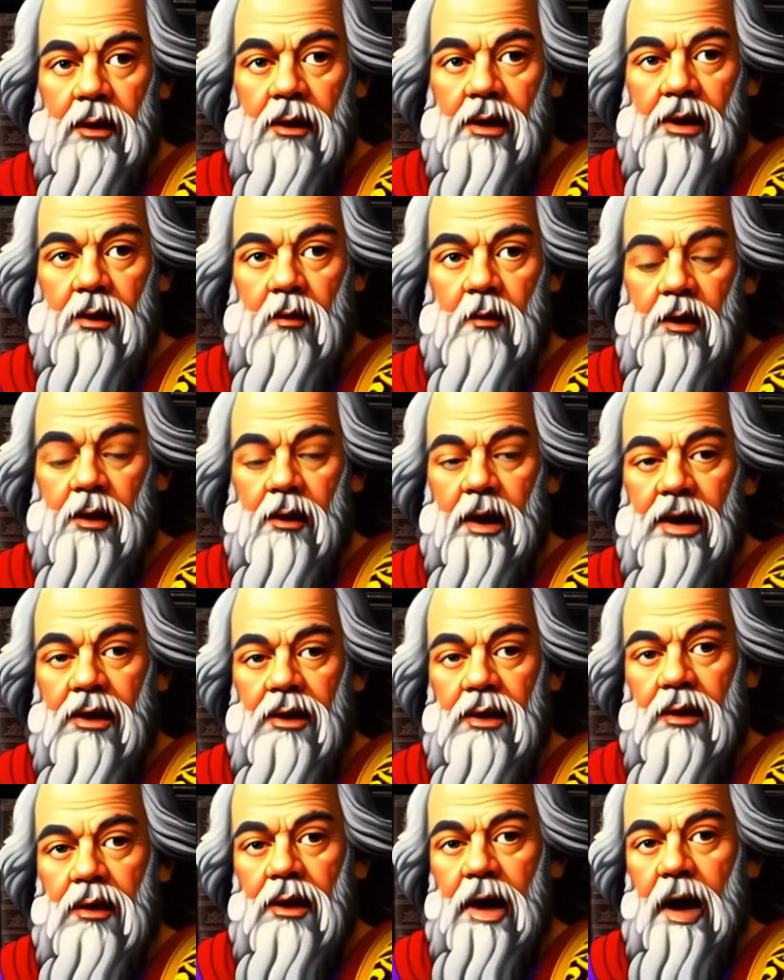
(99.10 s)
the
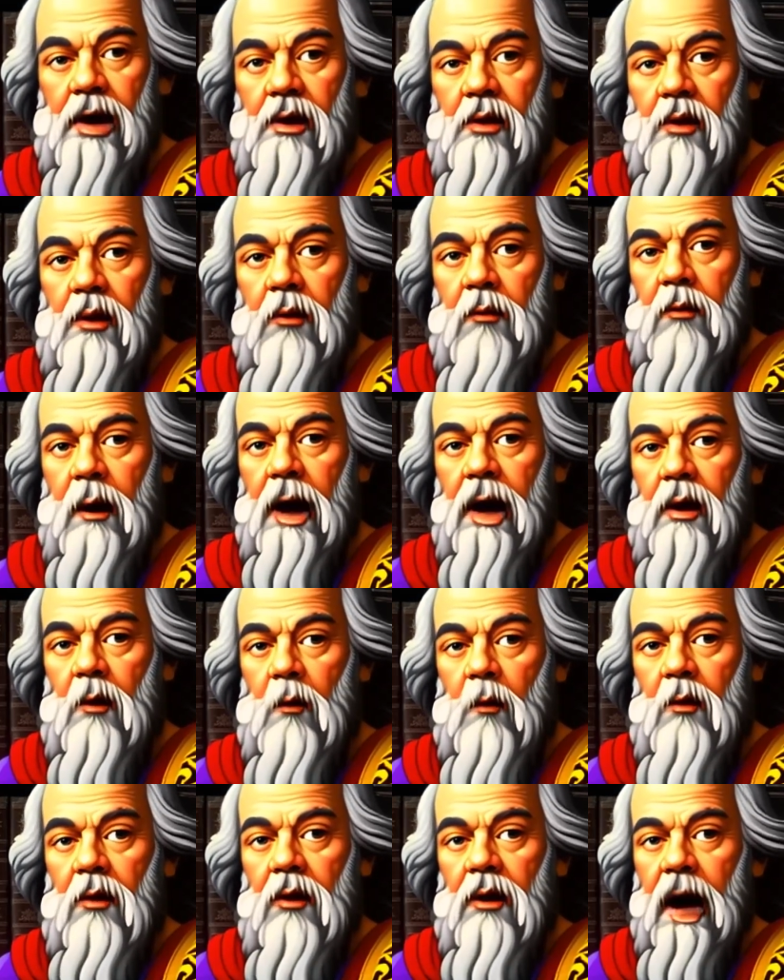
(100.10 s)
Israelites engaged in battle
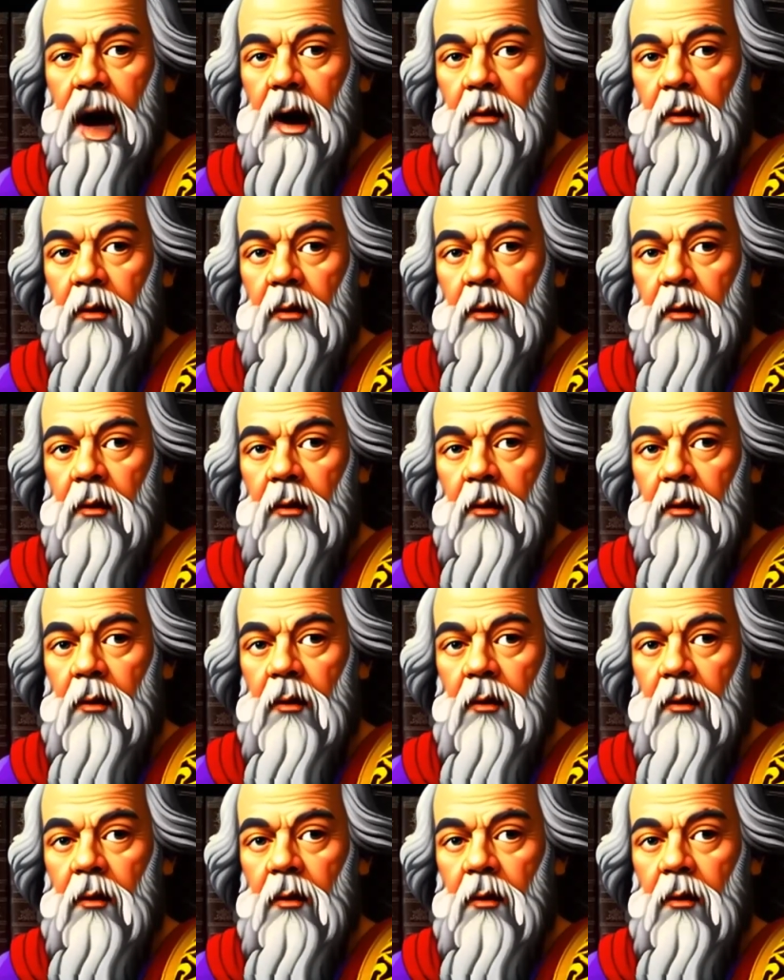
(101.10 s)
with the